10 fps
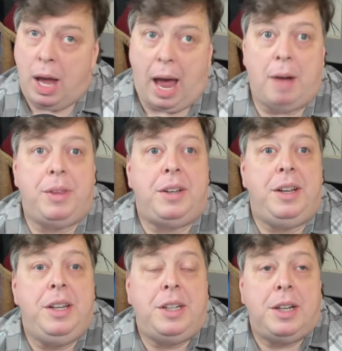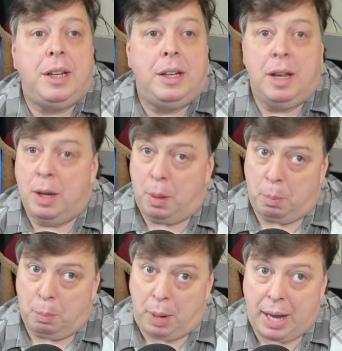have the teaching,
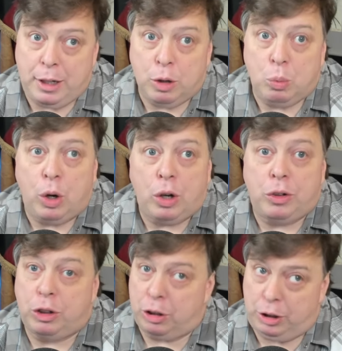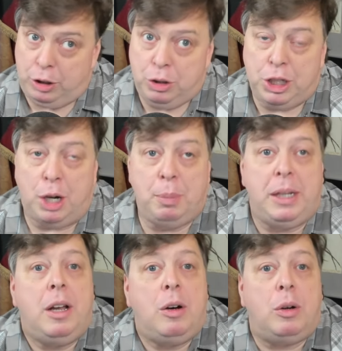"By your works, you shall be
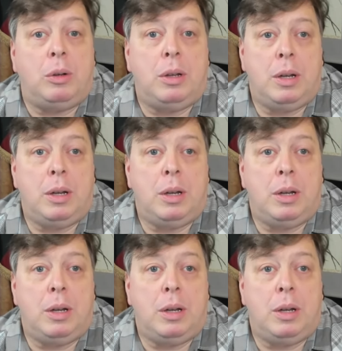known."